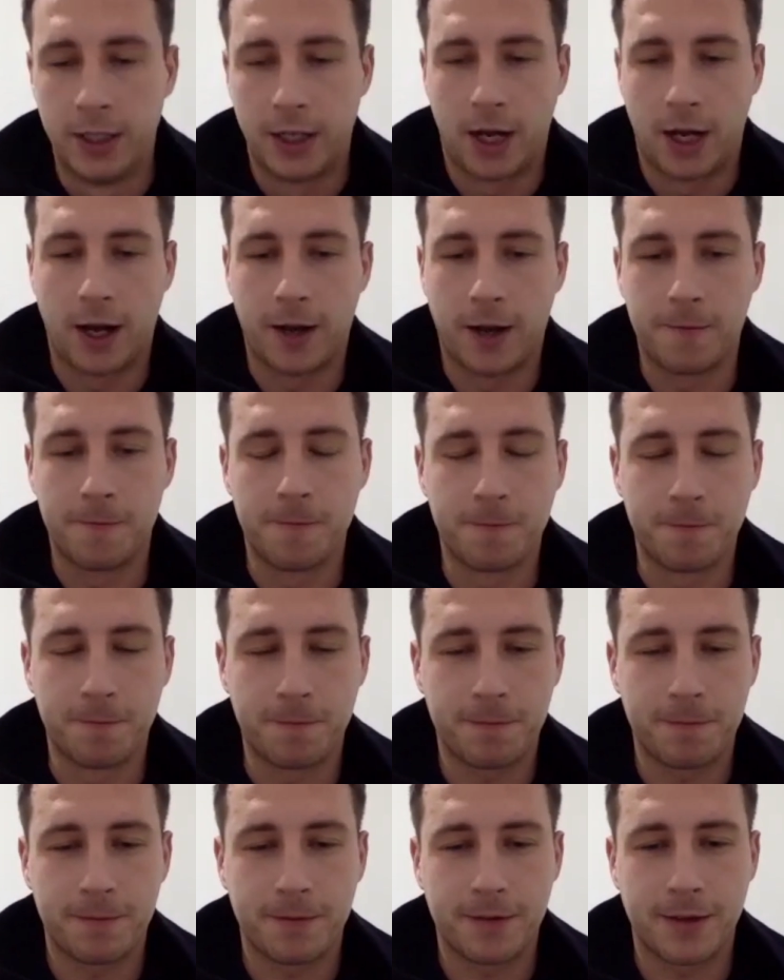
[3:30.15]
And
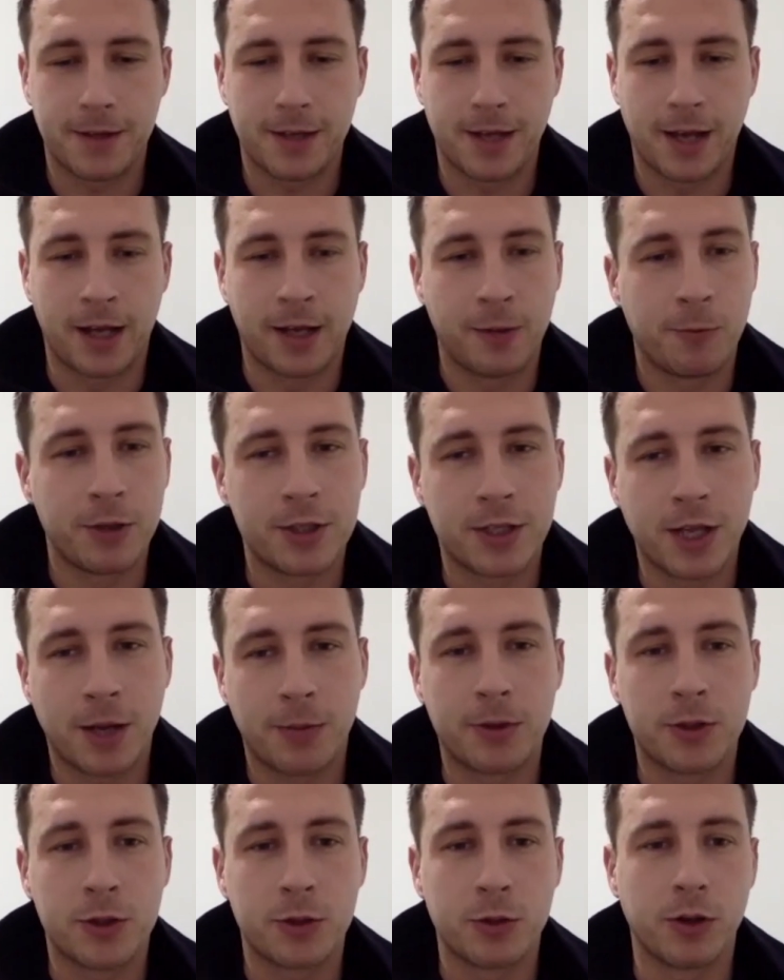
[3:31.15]
then when you step
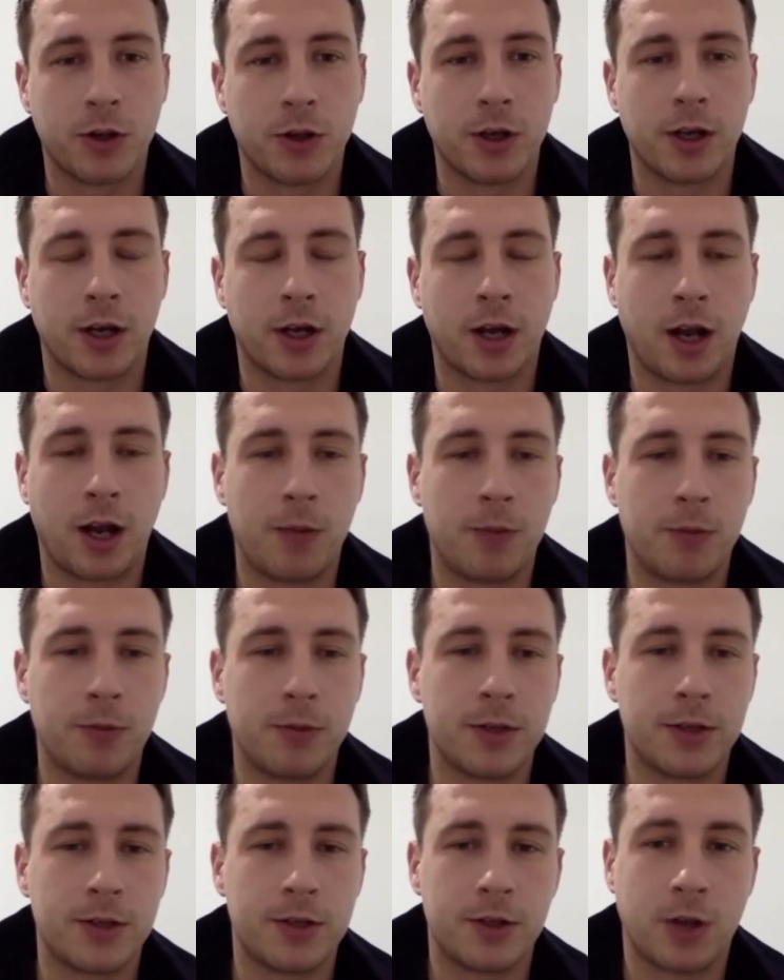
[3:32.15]
into a club,
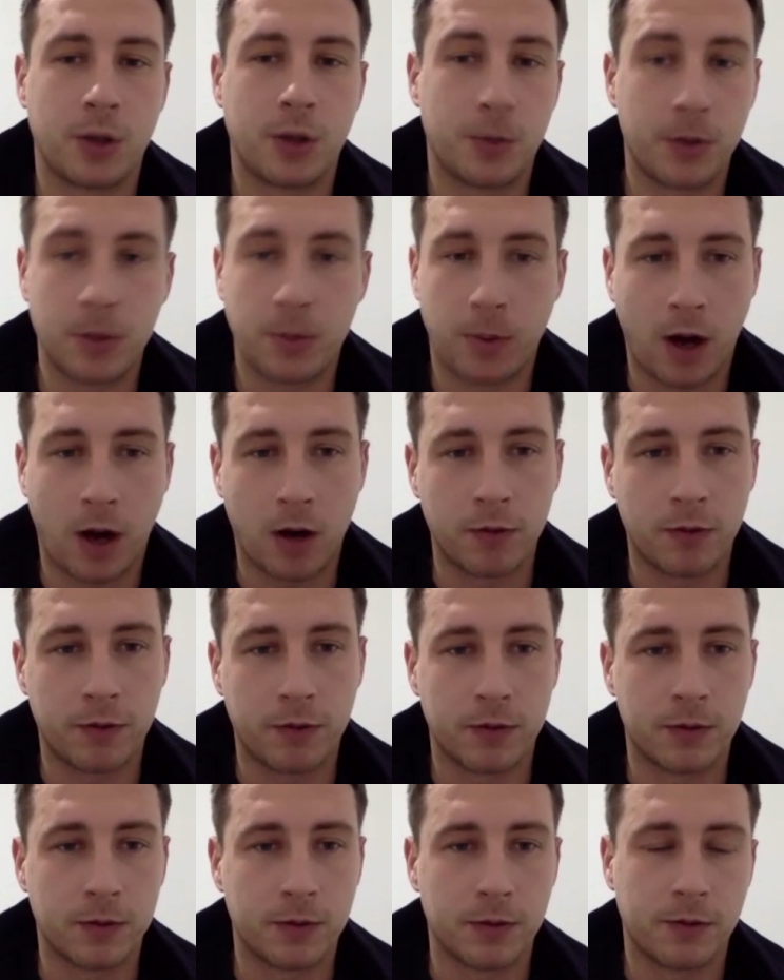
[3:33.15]
which I've been a part of
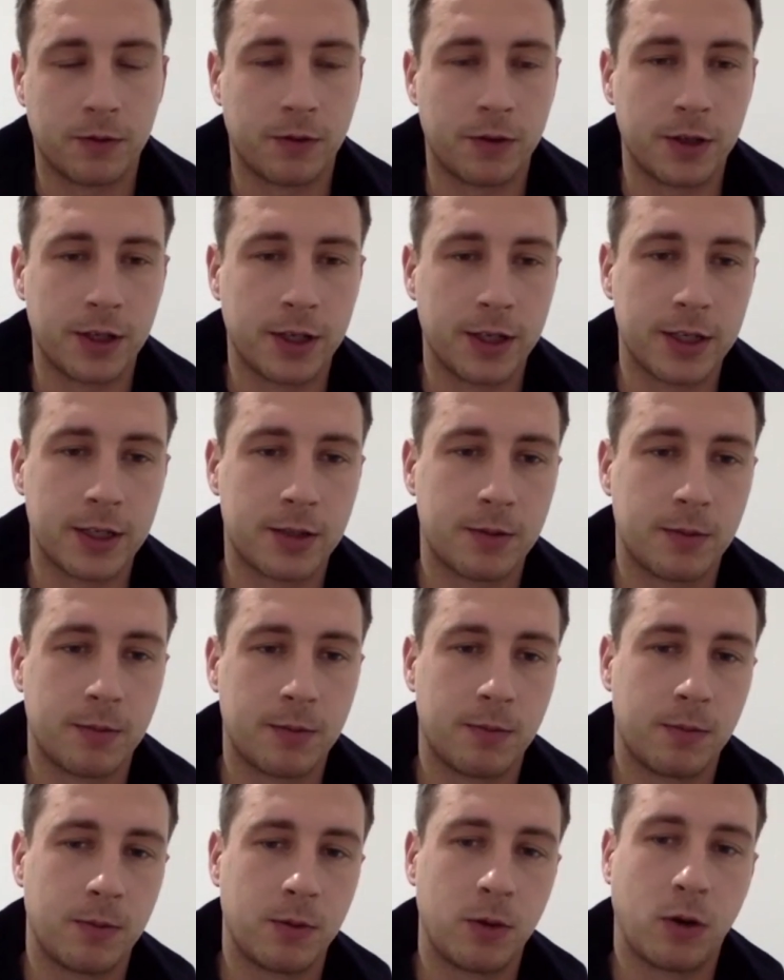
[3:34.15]
for years,
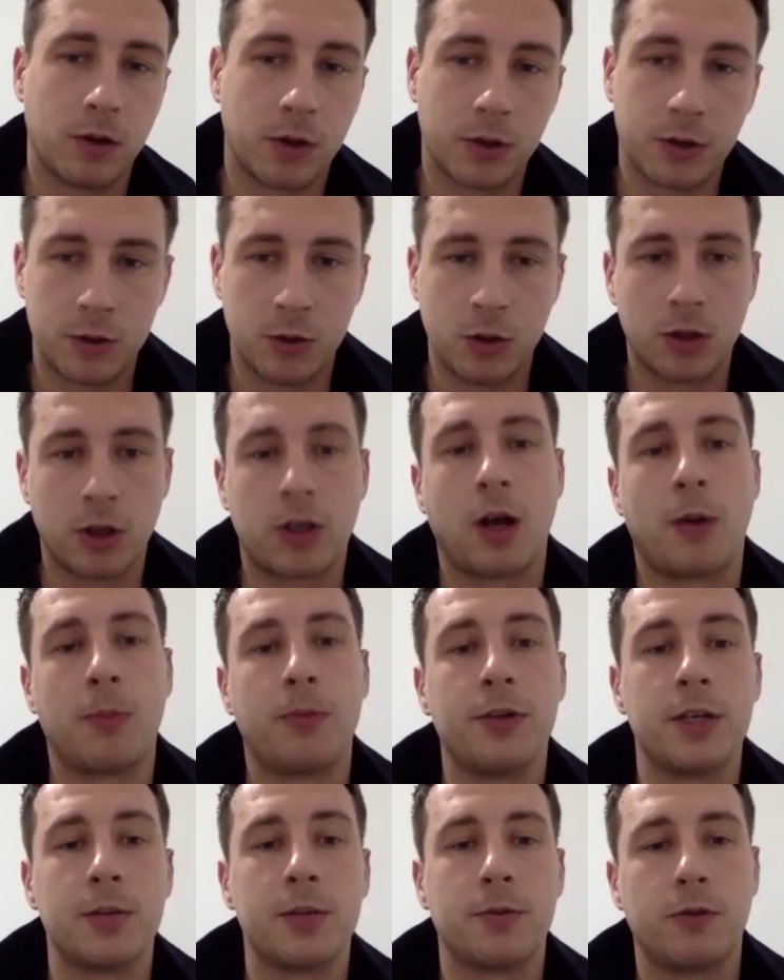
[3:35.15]
not a couple of
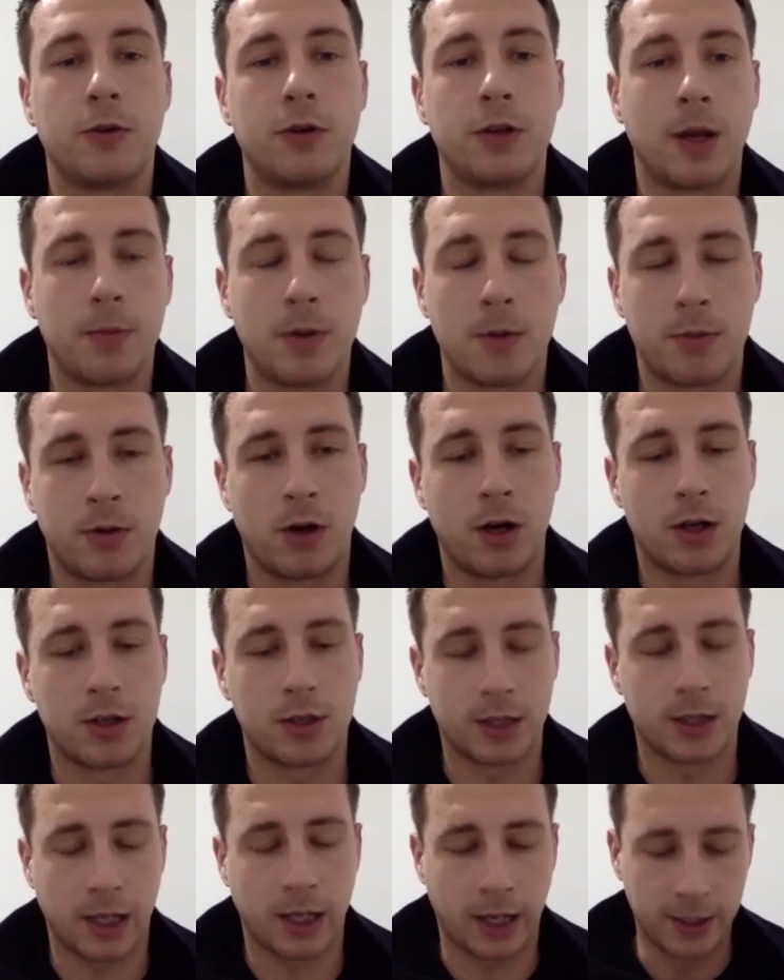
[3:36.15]
years before that, but prior to
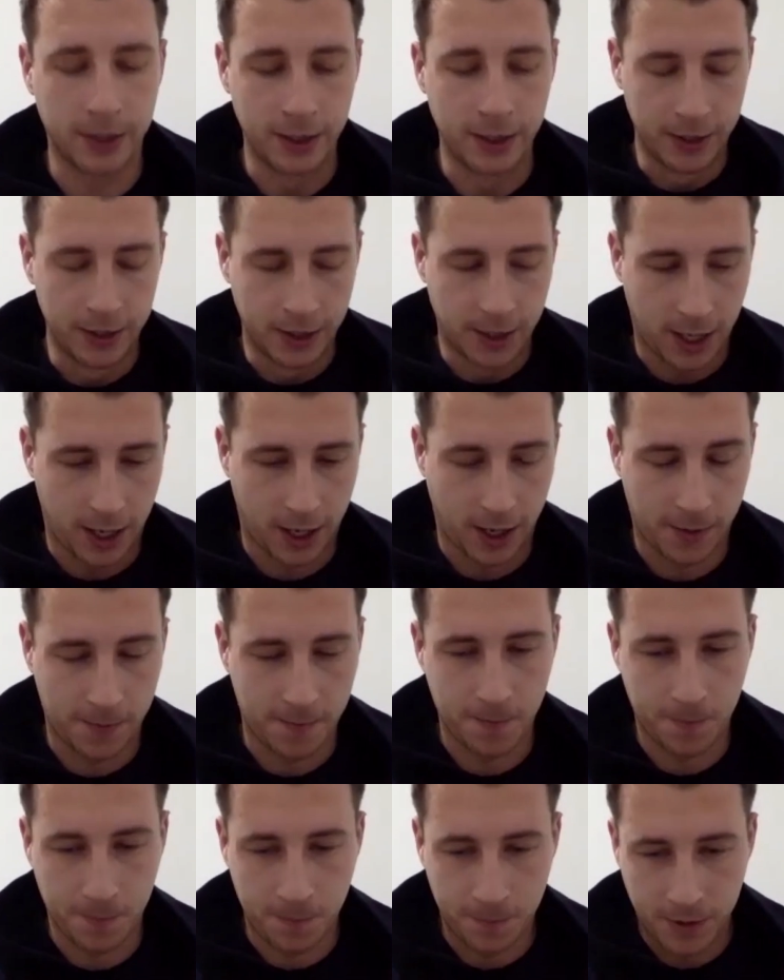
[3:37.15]
that,
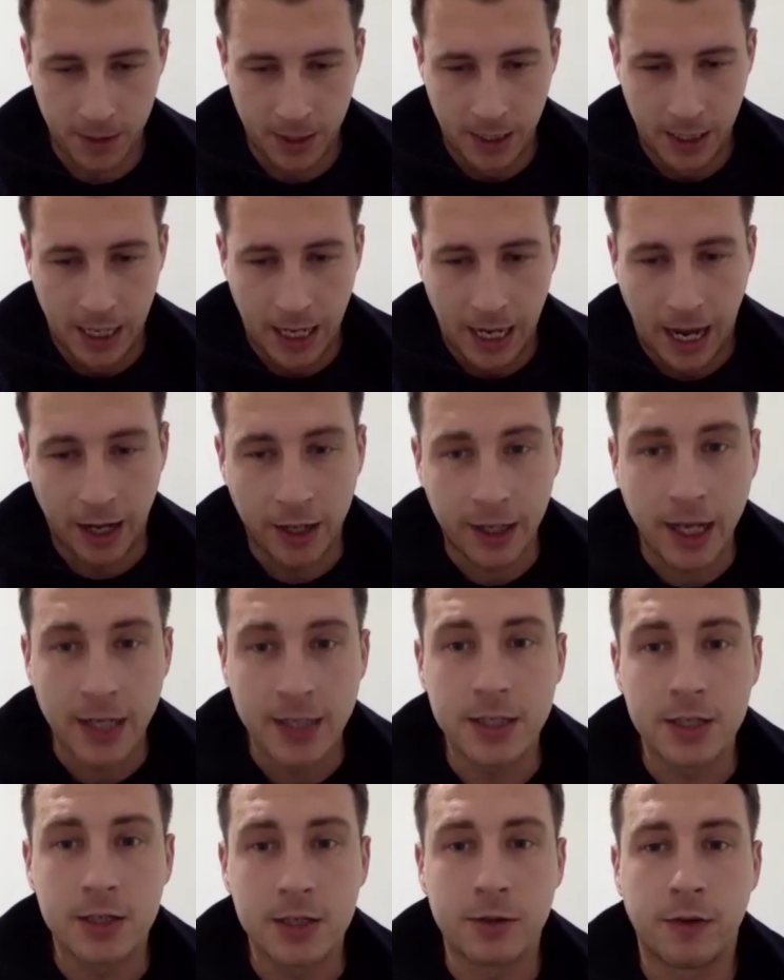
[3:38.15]
and I guess
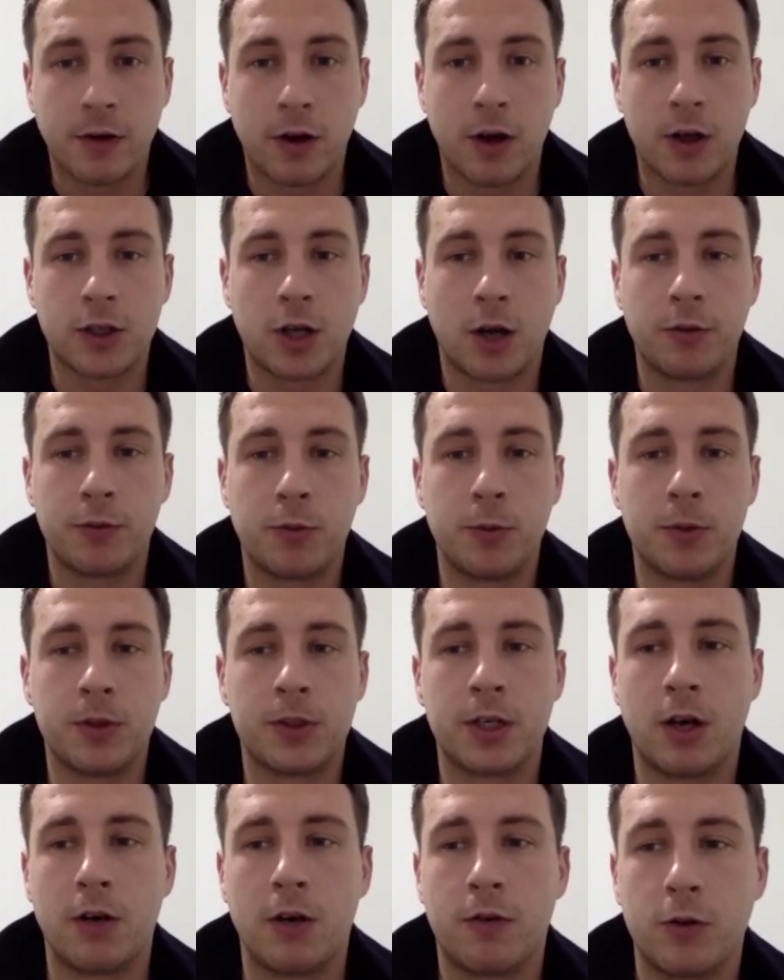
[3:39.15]
it's the first time I've put
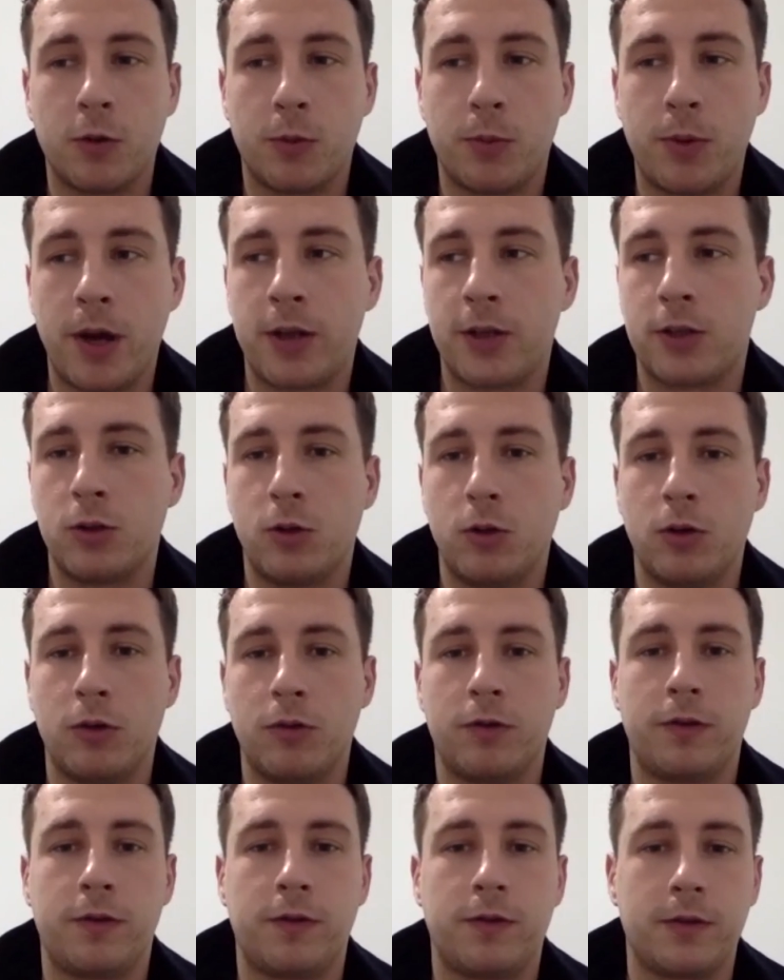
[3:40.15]
myself on the pedestal of,